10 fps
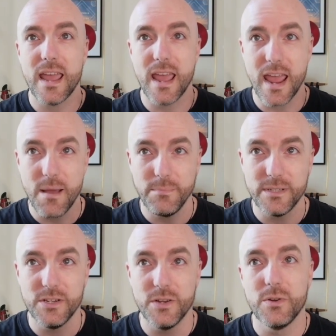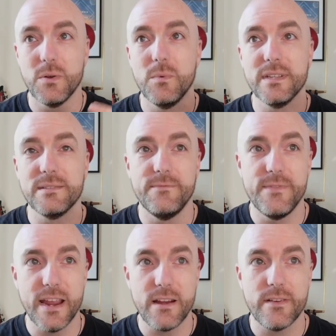amplitude was
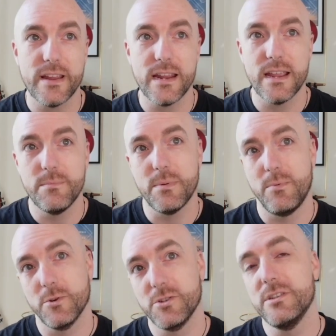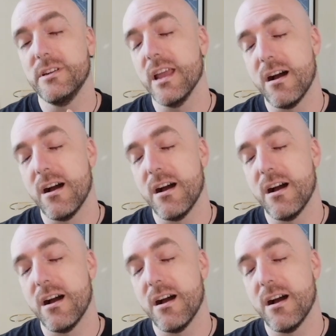varied in proportion to the